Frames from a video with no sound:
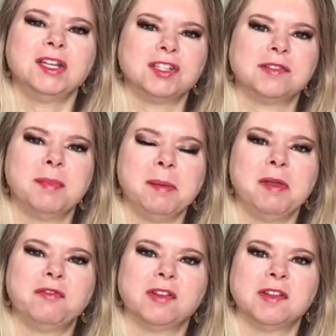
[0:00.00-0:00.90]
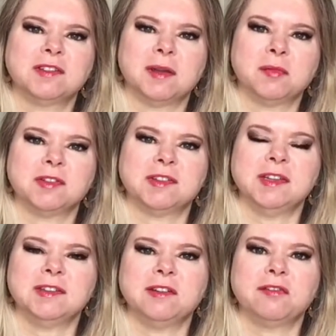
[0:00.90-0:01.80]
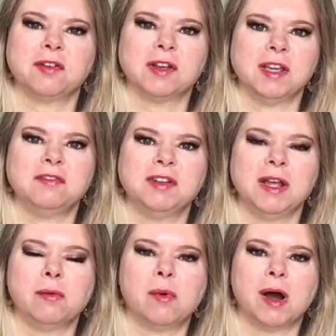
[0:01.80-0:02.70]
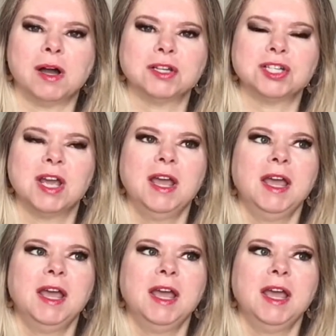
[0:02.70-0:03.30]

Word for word: just maybe for the summer season for evening wash